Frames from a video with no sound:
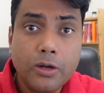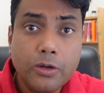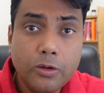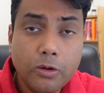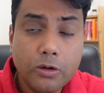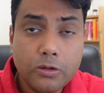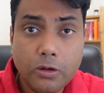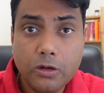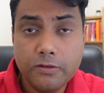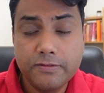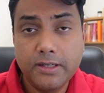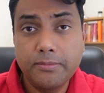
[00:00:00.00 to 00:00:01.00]
not all
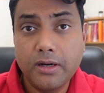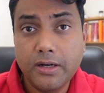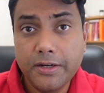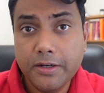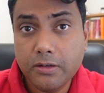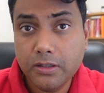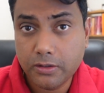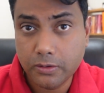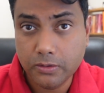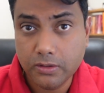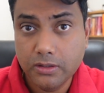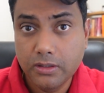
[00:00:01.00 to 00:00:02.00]
of them are in your
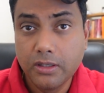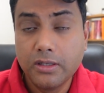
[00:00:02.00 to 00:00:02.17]
control.